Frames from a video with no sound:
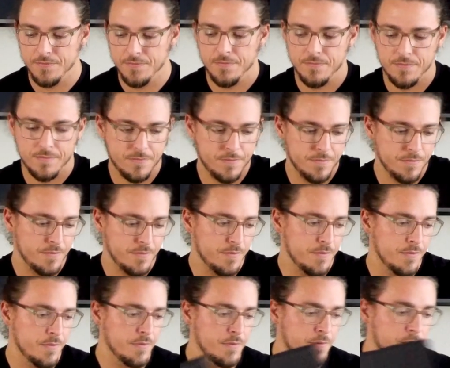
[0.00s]

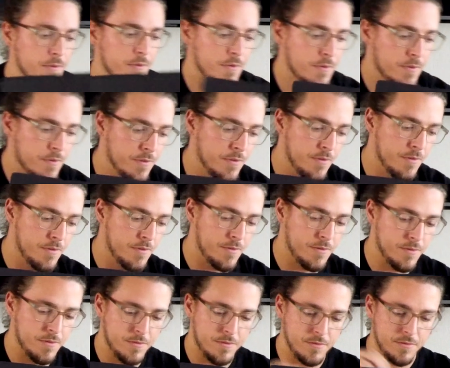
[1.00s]

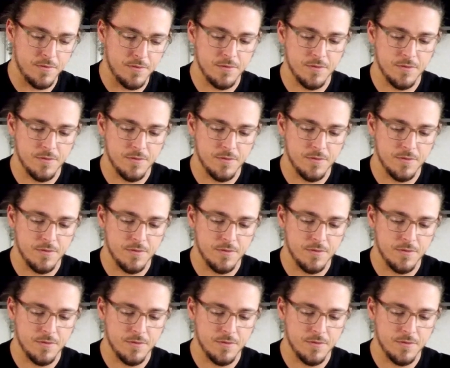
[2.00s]
No one is speaking in this clip.